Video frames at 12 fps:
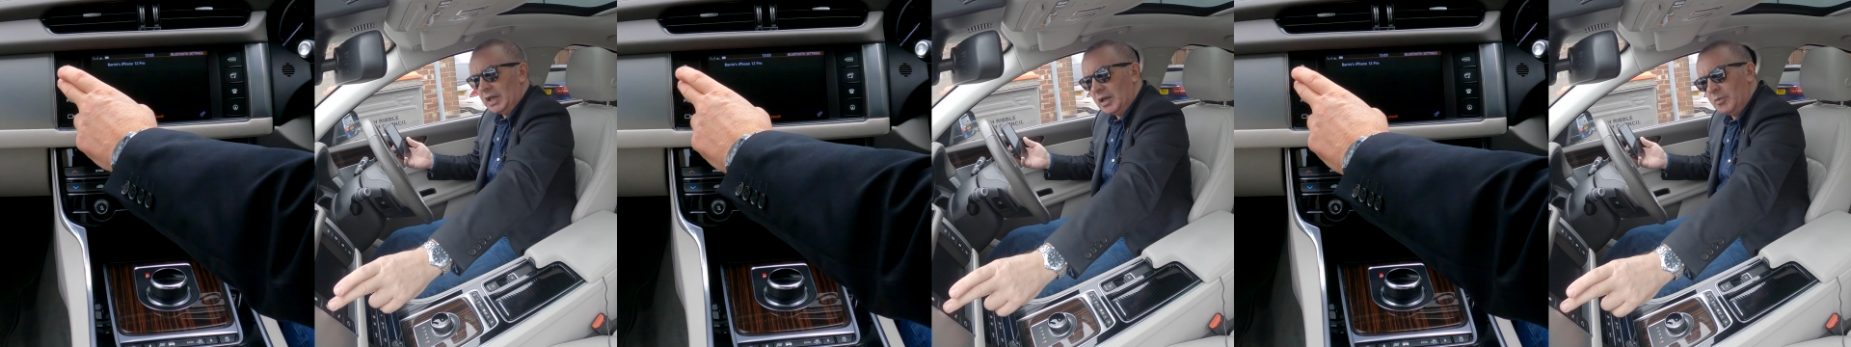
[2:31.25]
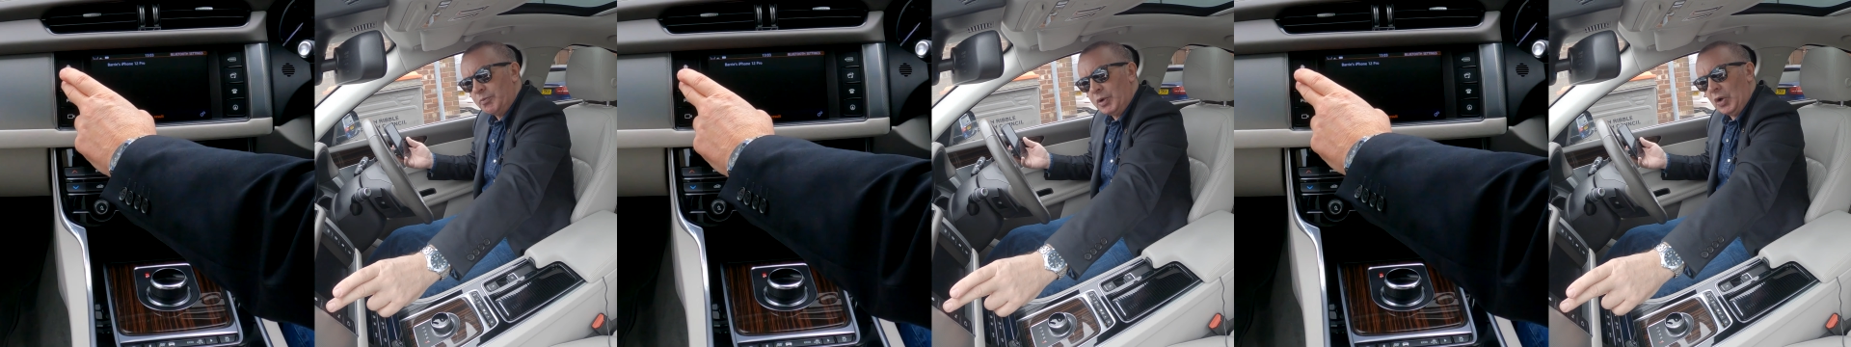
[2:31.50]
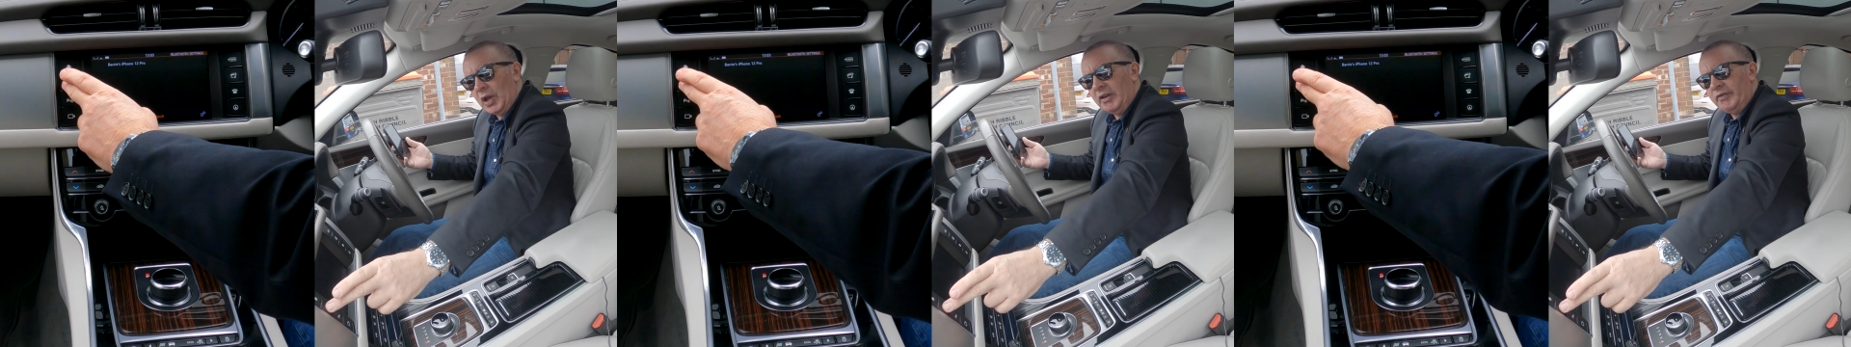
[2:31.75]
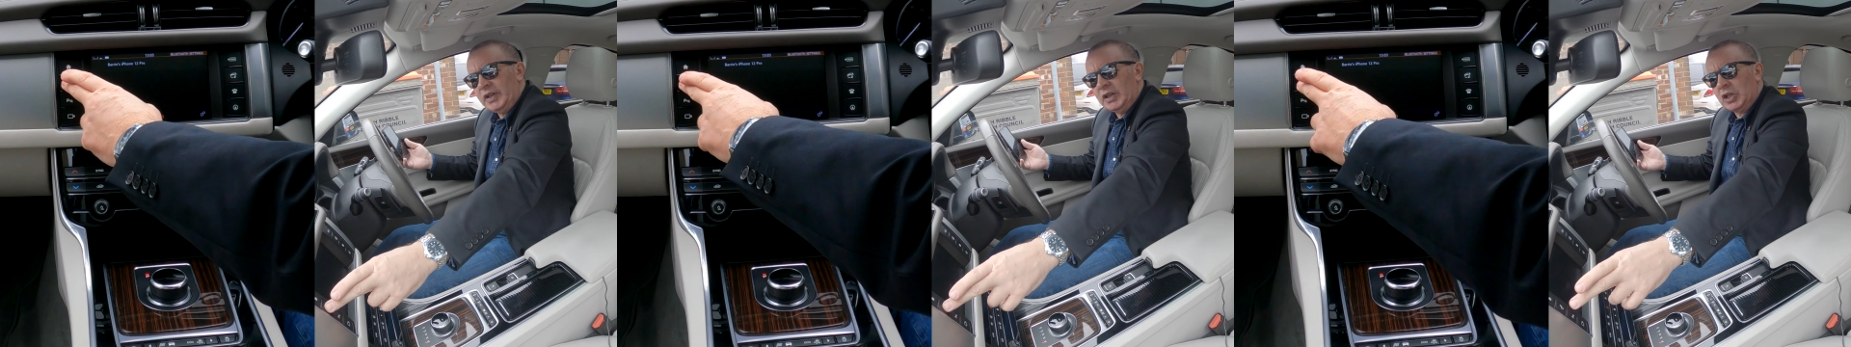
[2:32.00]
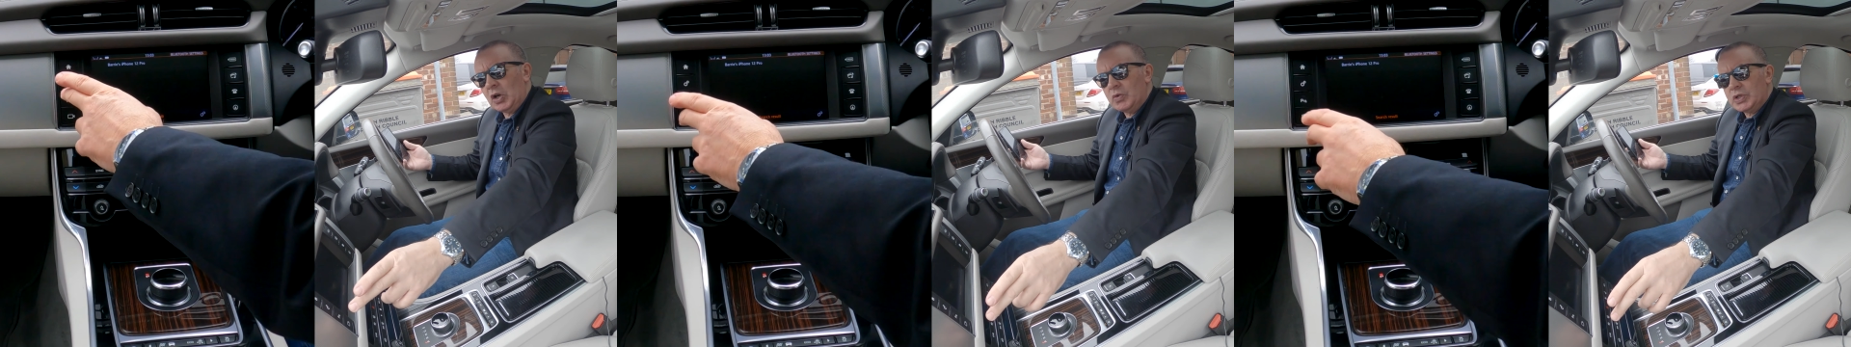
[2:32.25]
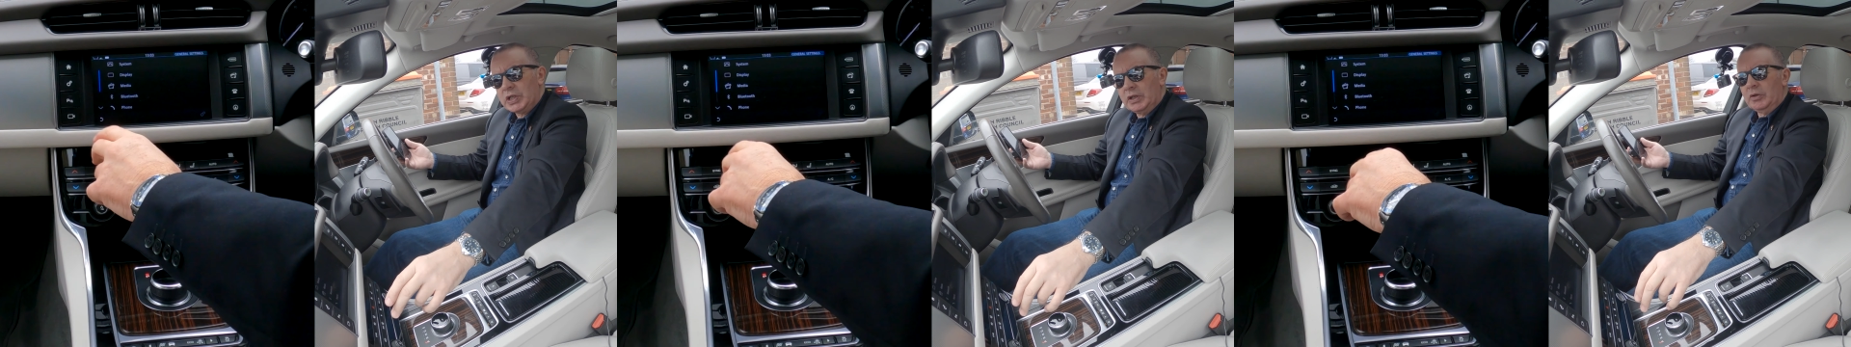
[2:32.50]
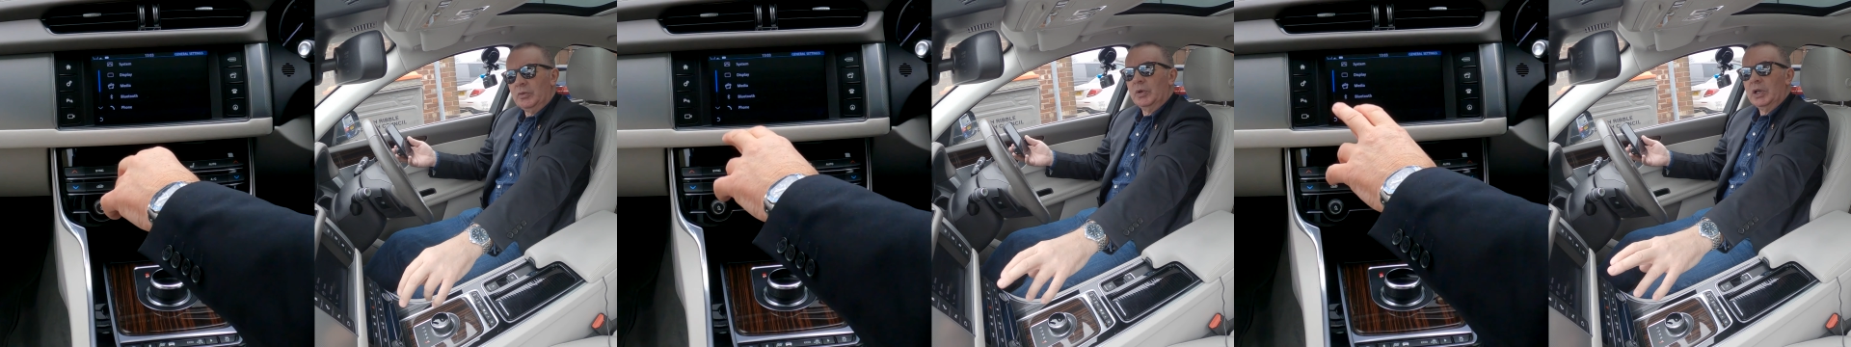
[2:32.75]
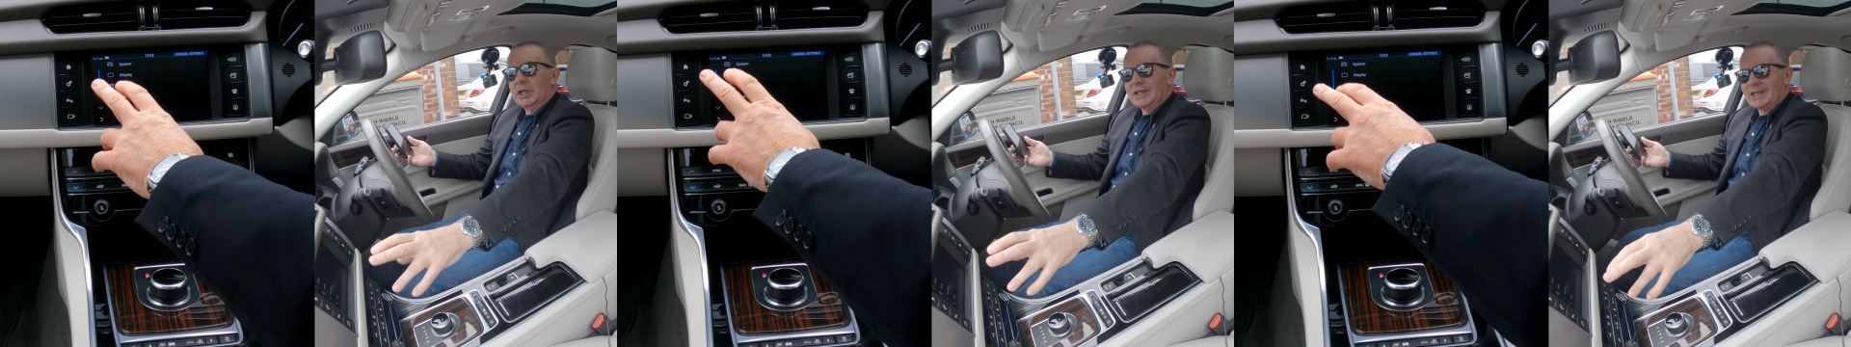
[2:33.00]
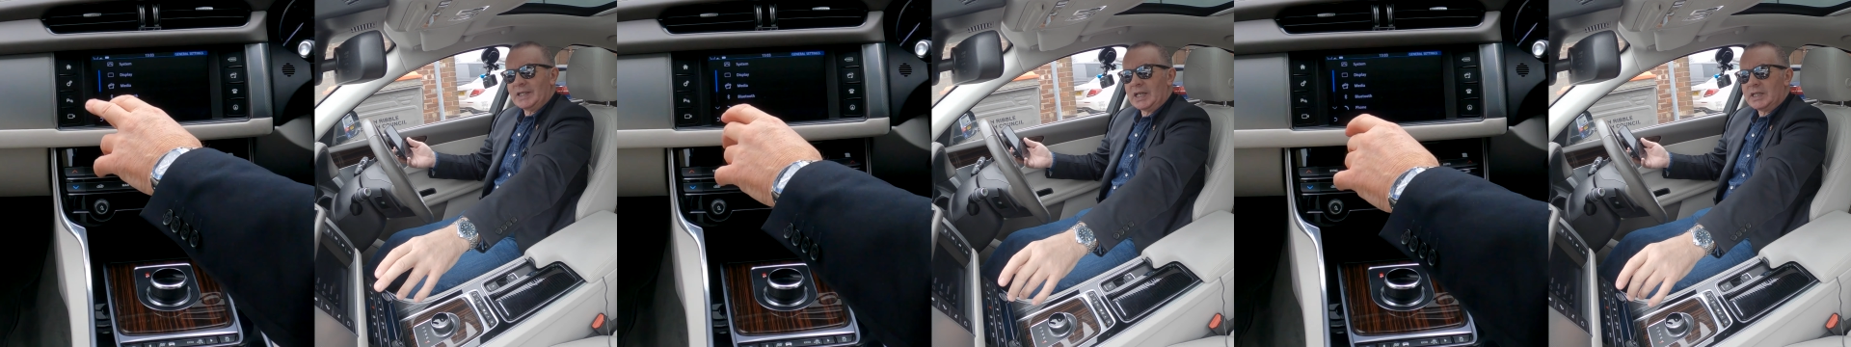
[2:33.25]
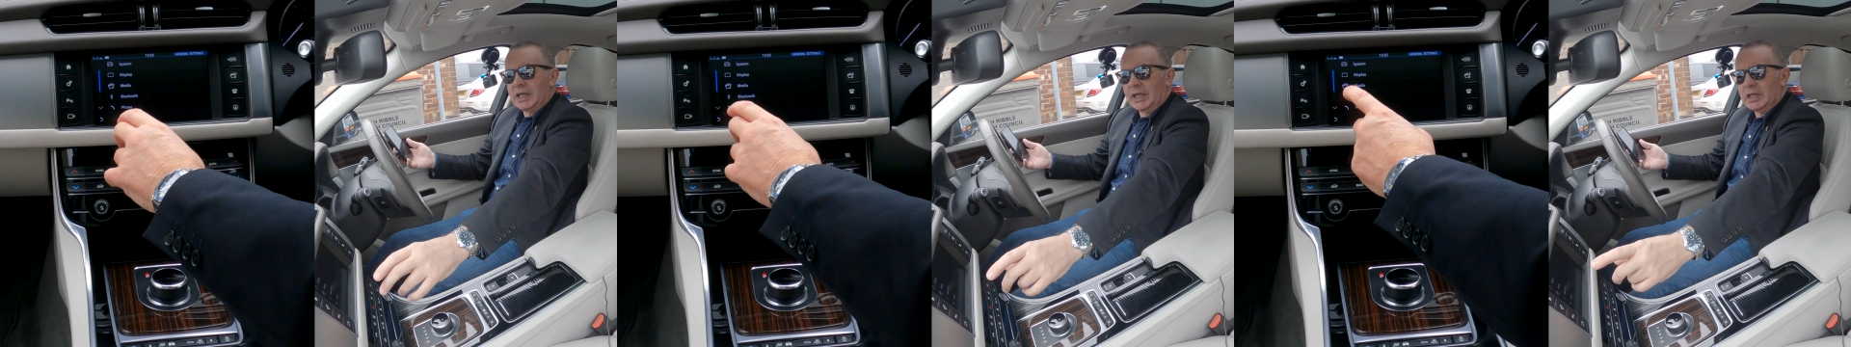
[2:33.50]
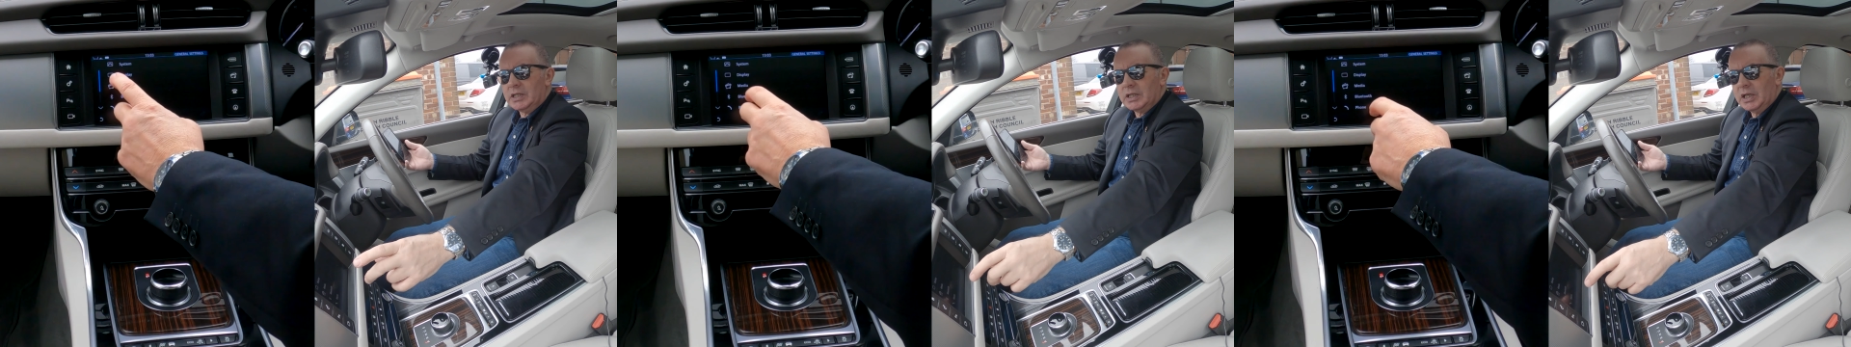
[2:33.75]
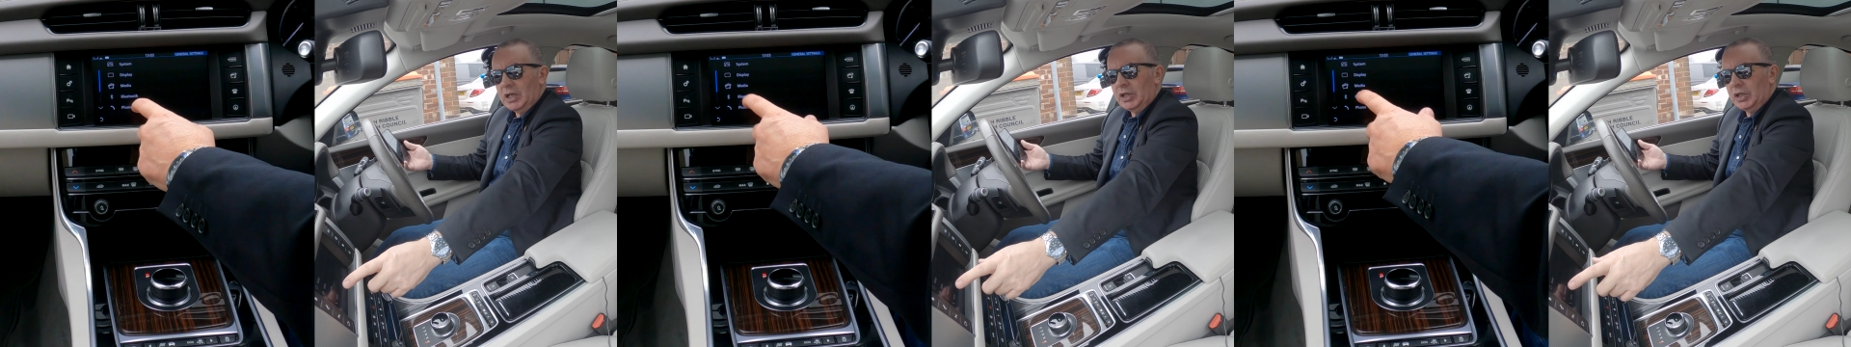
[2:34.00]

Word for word: uh, but if you go to settings,